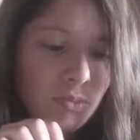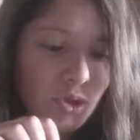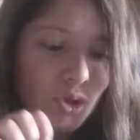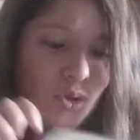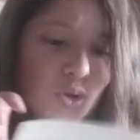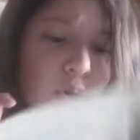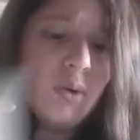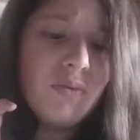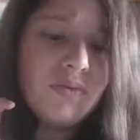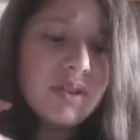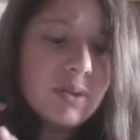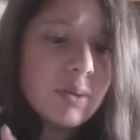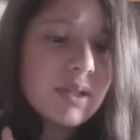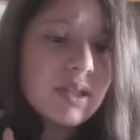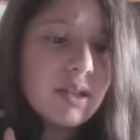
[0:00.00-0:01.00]
Do you know if
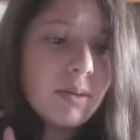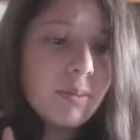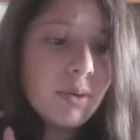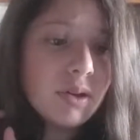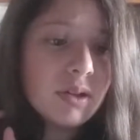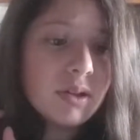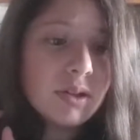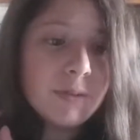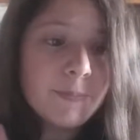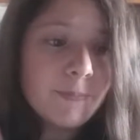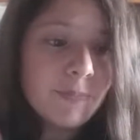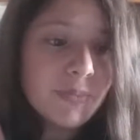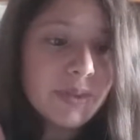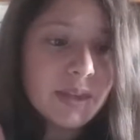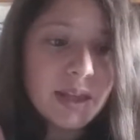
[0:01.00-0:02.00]
this was in the book?
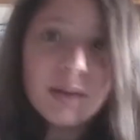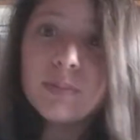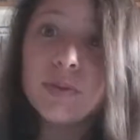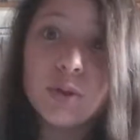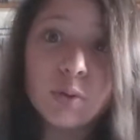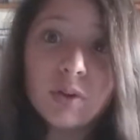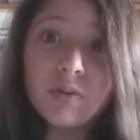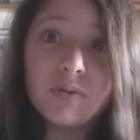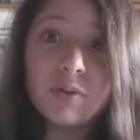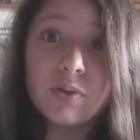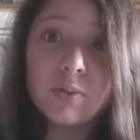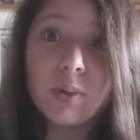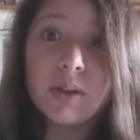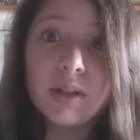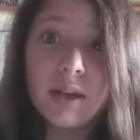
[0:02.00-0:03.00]
I'm so
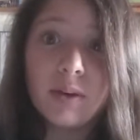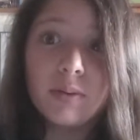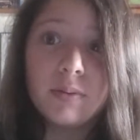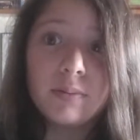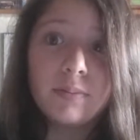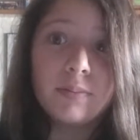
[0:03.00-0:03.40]
confused right now.